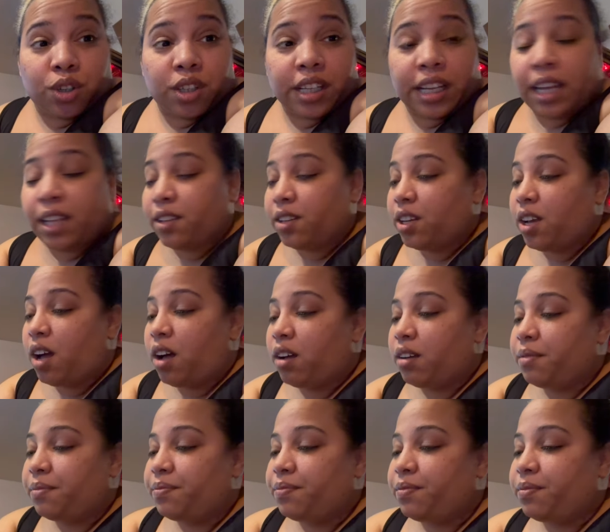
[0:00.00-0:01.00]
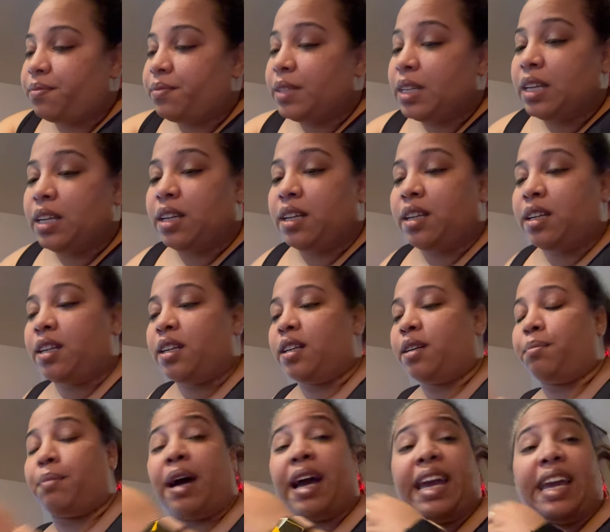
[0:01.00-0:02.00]
together, y'all.
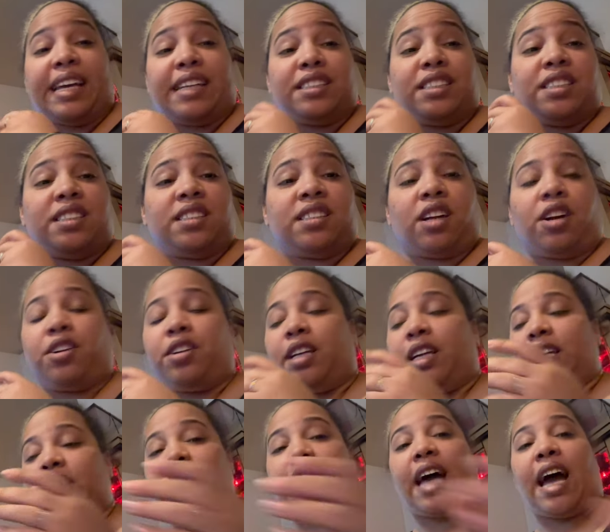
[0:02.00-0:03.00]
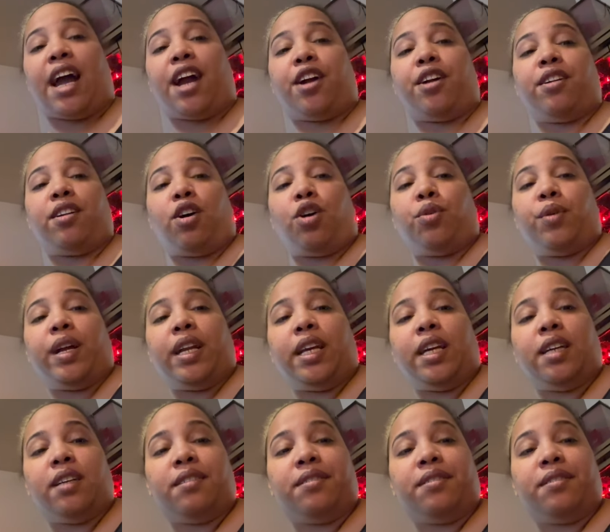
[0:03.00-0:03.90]
My hands are starting to get tired already.